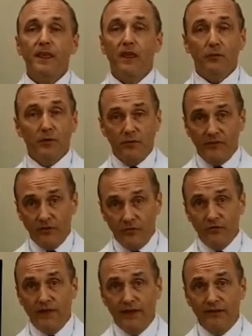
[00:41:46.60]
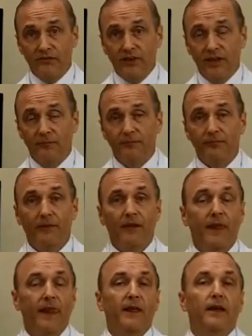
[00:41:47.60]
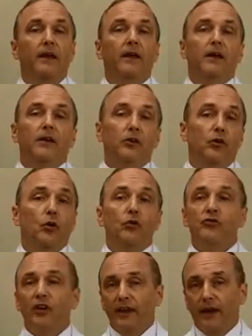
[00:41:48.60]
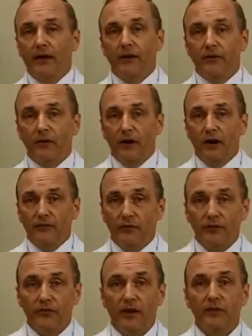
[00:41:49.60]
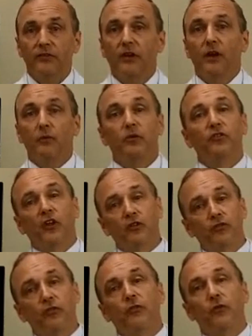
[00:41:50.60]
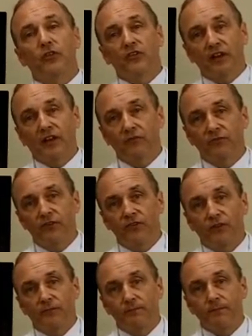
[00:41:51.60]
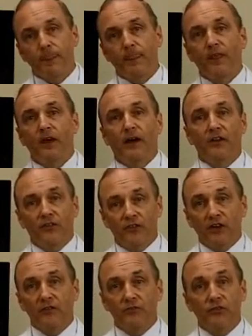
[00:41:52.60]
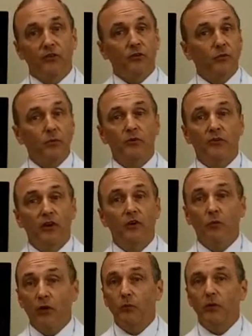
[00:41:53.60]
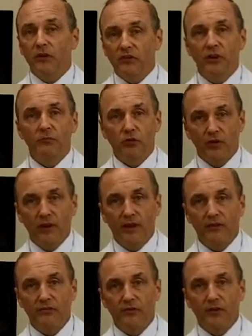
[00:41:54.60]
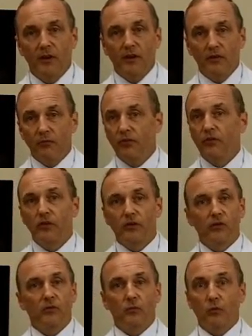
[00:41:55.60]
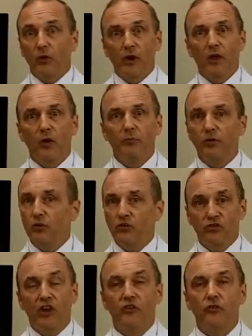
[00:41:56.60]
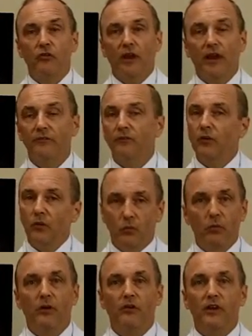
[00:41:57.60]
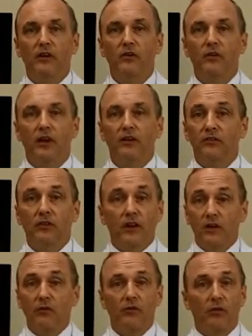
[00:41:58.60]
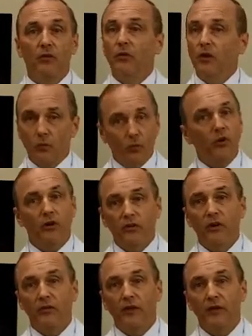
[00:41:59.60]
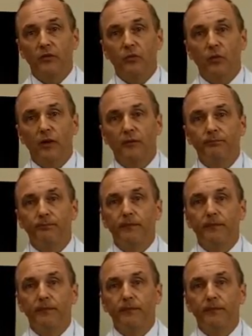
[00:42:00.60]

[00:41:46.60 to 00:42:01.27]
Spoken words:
And we would then do that exam. You go check out at the front desk and we'd schedule you for a second visit. On that second visit, we would tell you whether we accept your case. If we think we're going to help you and change your life, we're going to take your case. If we don't, we're going to tell you that as well.